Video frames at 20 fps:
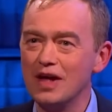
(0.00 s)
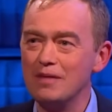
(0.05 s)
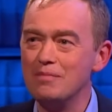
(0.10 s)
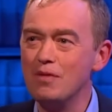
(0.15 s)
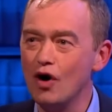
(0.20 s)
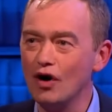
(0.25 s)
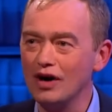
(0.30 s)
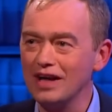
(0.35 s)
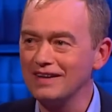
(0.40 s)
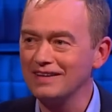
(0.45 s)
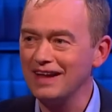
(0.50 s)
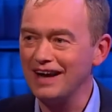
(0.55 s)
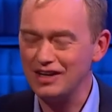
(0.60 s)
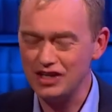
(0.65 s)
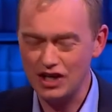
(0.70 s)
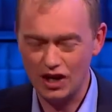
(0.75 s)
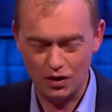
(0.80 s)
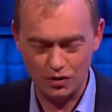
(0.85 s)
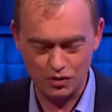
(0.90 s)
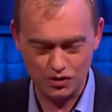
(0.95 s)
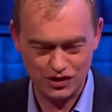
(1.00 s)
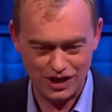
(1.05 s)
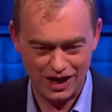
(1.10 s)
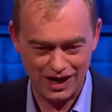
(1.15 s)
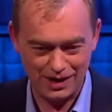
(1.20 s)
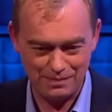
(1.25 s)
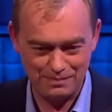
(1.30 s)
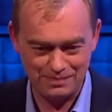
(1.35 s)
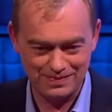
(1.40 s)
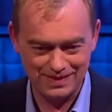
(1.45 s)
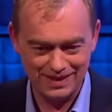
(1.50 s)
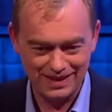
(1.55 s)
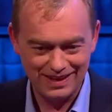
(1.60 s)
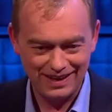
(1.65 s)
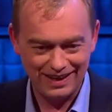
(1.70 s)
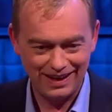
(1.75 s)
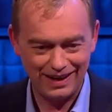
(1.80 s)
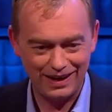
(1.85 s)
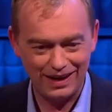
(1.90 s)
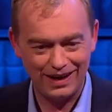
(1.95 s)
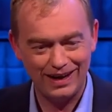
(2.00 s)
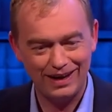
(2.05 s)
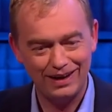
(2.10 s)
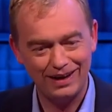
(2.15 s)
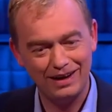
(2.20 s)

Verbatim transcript: like the, uh, the morning that news um, uh,